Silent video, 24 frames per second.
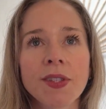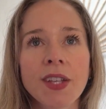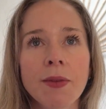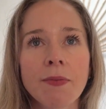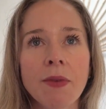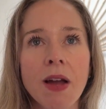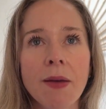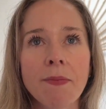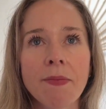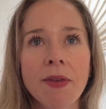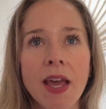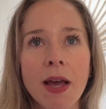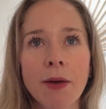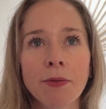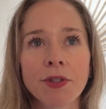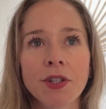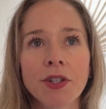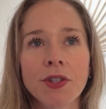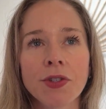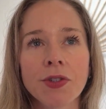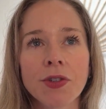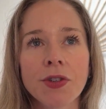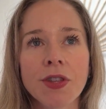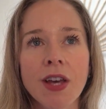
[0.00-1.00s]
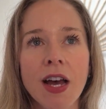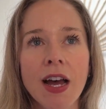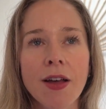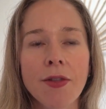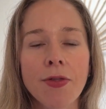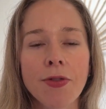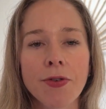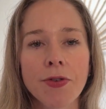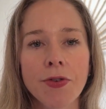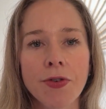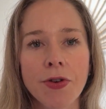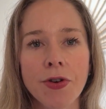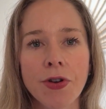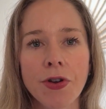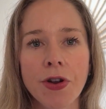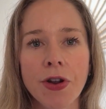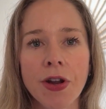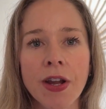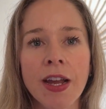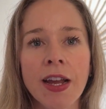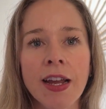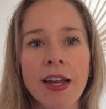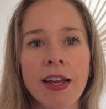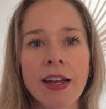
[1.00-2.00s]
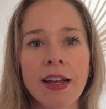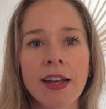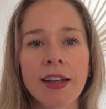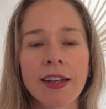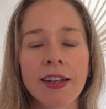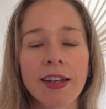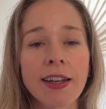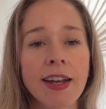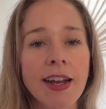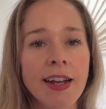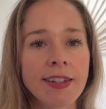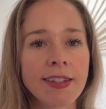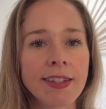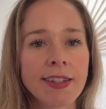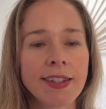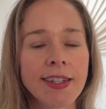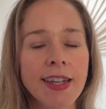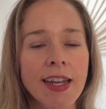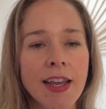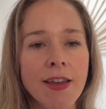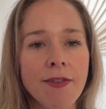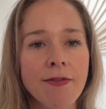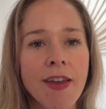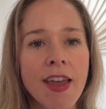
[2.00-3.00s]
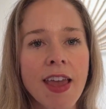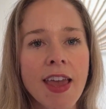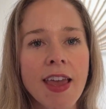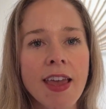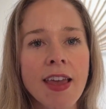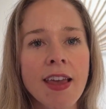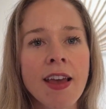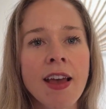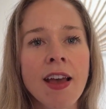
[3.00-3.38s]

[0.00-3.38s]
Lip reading: They might be able to do that through connected TV.